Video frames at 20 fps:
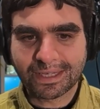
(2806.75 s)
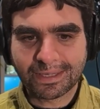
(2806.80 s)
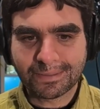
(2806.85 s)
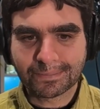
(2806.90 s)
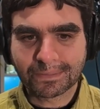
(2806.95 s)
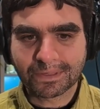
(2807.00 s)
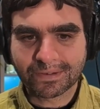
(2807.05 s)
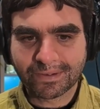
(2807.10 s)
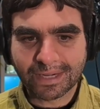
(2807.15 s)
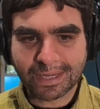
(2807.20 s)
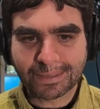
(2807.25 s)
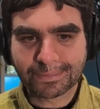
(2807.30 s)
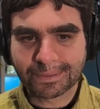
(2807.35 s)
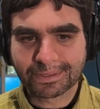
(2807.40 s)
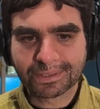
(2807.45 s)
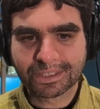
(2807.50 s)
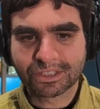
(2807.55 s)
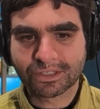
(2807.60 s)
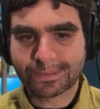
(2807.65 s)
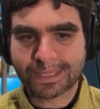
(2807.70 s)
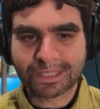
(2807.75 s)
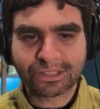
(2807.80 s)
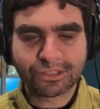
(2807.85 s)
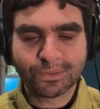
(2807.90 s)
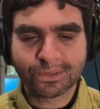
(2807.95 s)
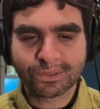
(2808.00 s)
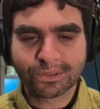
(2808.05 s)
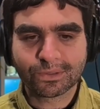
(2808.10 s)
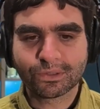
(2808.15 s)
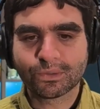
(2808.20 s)
kilometers, about
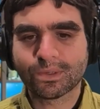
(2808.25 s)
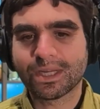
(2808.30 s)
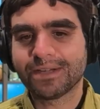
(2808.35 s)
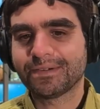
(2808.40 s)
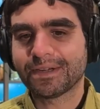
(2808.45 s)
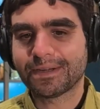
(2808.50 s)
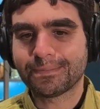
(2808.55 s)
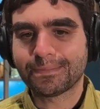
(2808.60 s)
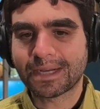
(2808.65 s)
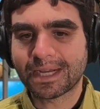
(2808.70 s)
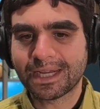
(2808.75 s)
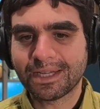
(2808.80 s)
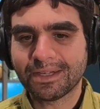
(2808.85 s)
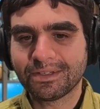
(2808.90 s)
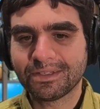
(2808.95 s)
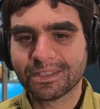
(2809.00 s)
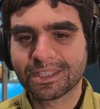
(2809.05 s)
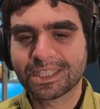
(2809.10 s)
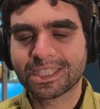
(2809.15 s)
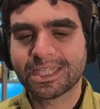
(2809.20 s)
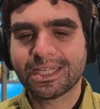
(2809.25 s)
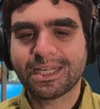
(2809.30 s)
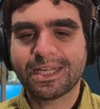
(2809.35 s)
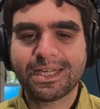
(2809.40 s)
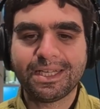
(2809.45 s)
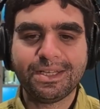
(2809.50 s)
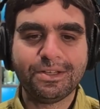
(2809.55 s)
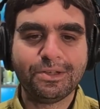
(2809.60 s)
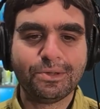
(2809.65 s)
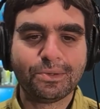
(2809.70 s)
225 miles.
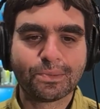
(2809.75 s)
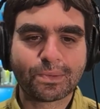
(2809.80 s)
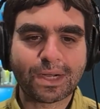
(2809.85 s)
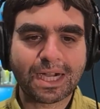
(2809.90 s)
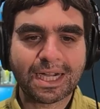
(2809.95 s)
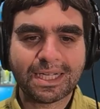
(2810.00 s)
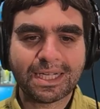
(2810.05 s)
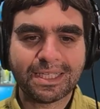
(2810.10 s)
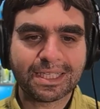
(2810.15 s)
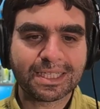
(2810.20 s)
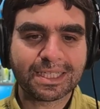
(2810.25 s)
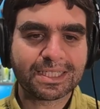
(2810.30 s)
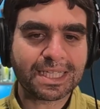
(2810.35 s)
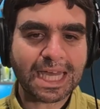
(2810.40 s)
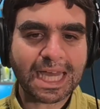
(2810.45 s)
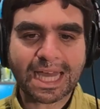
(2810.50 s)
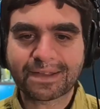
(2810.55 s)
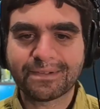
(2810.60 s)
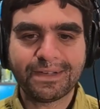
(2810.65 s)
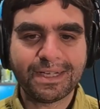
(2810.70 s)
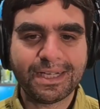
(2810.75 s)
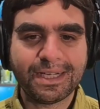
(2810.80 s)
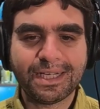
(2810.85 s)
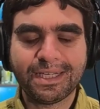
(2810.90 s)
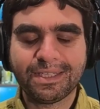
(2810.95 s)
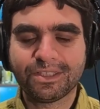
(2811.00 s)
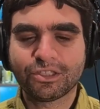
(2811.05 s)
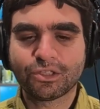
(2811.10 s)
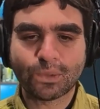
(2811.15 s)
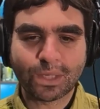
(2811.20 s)
You ride in
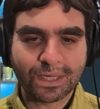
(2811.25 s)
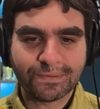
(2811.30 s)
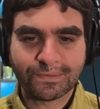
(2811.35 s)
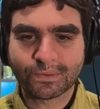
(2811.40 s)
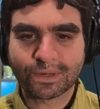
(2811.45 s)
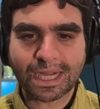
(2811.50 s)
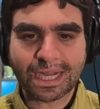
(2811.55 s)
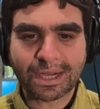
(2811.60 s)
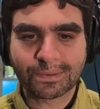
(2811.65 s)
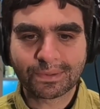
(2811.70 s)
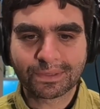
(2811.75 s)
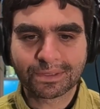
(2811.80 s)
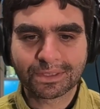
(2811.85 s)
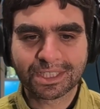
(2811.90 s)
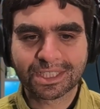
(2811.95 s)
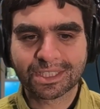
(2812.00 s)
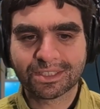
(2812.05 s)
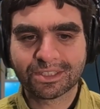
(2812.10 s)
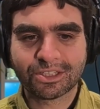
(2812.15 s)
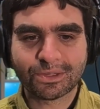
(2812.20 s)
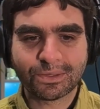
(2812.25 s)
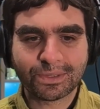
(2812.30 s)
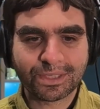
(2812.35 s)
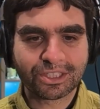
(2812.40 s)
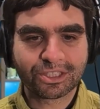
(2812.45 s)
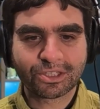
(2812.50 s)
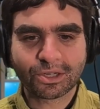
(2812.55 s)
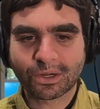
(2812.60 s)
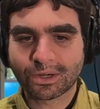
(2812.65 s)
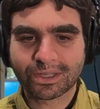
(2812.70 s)
exactly 24 hours. So you
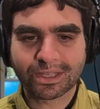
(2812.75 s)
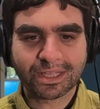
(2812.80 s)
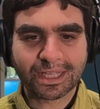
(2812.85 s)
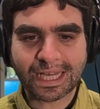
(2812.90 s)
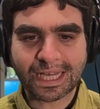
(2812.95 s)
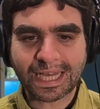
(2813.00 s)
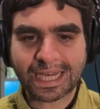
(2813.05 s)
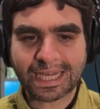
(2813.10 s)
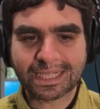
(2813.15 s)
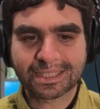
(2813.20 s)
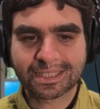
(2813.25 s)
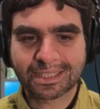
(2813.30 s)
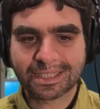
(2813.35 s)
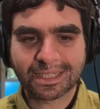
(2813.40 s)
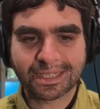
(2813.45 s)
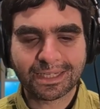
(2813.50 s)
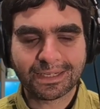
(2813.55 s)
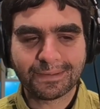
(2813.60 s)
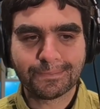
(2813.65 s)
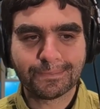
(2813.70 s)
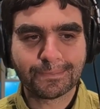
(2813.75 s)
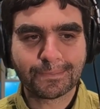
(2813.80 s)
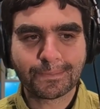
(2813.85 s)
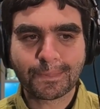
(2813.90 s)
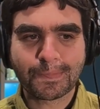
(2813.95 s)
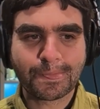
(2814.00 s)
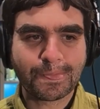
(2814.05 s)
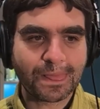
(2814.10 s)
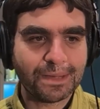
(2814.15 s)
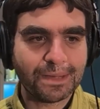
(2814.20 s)
start at 7
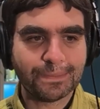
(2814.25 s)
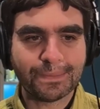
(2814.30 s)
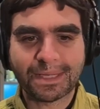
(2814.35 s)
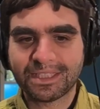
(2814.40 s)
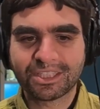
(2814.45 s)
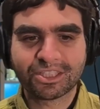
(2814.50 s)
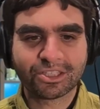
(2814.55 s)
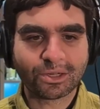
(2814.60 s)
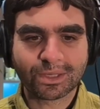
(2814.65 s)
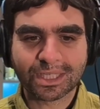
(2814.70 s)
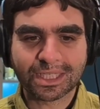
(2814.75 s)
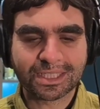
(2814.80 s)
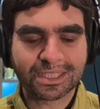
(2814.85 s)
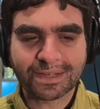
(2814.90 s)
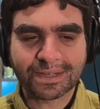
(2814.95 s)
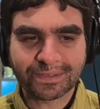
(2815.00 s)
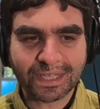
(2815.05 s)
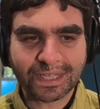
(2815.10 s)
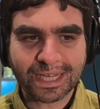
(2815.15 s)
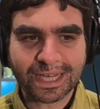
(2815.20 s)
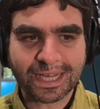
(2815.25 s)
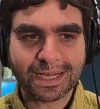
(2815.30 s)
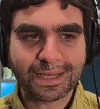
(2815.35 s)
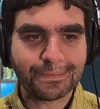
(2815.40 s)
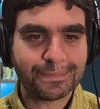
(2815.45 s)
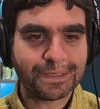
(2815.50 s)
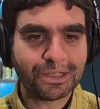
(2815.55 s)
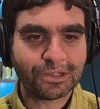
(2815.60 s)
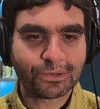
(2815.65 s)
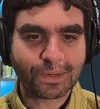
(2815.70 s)

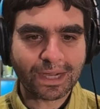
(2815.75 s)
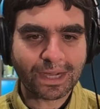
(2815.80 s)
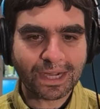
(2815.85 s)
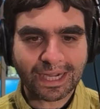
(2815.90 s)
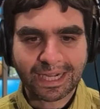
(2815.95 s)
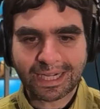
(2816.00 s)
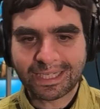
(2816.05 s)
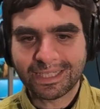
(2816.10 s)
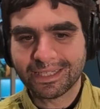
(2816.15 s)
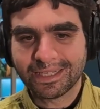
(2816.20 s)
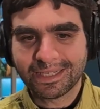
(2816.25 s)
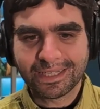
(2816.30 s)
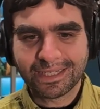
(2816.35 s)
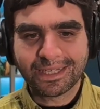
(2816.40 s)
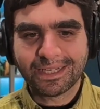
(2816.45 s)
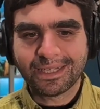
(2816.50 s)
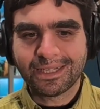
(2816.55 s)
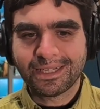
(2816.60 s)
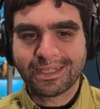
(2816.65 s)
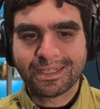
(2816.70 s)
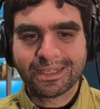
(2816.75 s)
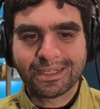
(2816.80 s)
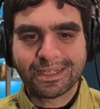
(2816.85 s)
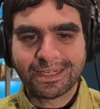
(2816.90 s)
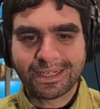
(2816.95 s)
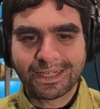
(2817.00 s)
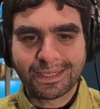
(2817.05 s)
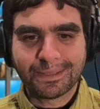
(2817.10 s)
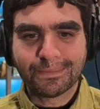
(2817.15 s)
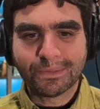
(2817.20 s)
a.m. and you ride
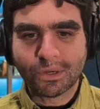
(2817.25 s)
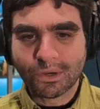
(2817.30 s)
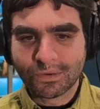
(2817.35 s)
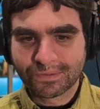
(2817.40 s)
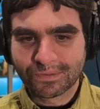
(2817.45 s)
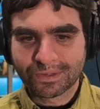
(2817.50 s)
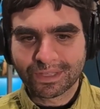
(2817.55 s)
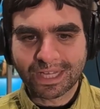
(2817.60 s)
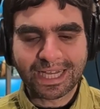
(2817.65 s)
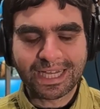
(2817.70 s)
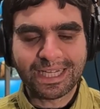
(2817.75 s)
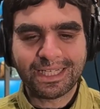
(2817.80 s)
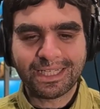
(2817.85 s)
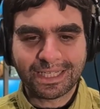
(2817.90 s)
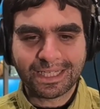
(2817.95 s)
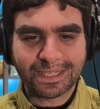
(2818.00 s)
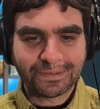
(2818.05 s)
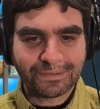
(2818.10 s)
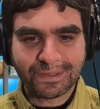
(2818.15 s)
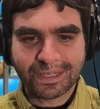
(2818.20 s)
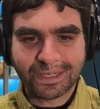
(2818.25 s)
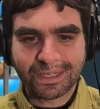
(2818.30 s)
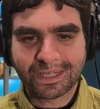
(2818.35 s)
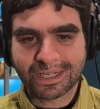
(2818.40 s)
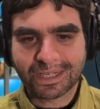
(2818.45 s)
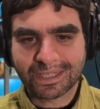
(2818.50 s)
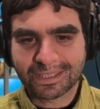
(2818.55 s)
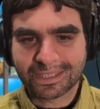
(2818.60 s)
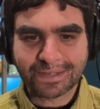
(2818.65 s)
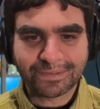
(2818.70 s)
overnight, and you finish
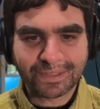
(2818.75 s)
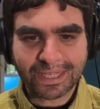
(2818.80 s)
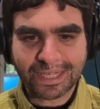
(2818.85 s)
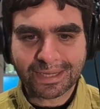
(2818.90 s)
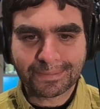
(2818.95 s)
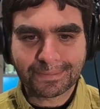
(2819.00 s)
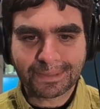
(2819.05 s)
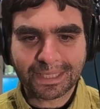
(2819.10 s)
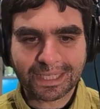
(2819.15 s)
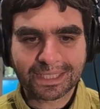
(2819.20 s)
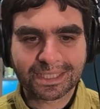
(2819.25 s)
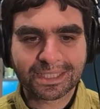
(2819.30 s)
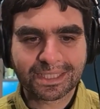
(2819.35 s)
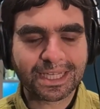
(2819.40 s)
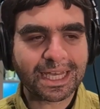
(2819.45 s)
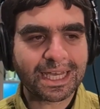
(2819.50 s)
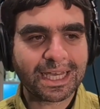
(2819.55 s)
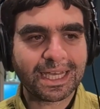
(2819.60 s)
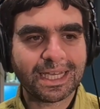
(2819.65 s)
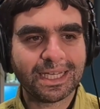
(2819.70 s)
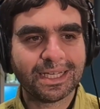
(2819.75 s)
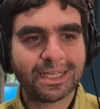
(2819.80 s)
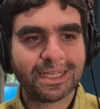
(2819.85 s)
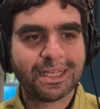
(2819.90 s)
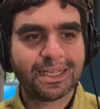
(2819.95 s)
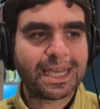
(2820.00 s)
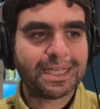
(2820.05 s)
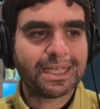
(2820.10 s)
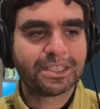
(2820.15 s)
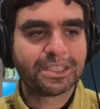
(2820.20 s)
at 7 a.m. the next day.
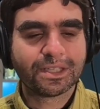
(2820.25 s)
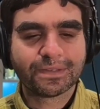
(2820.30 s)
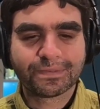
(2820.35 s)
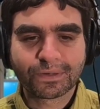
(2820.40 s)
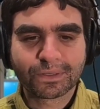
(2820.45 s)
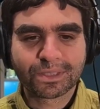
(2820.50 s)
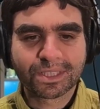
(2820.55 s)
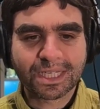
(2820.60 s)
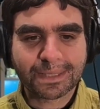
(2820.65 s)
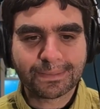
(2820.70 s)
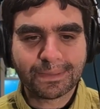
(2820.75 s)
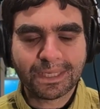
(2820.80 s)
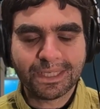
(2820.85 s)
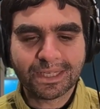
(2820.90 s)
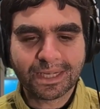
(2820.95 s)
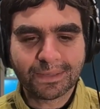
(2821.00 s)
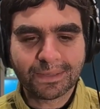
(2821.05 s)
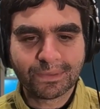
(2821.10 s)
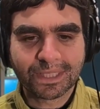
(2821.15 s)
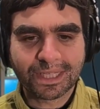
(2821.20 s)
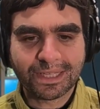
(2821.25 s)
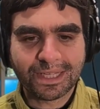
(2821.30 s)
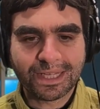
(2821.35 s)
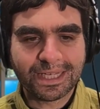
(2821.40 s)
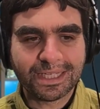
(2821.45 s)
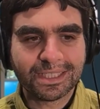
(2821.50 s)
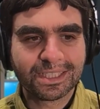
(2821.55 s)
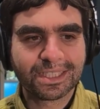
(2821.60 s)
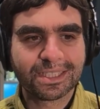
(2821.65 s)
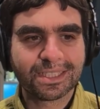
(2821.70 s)
And so the first time she done one of
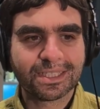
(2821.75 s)
these,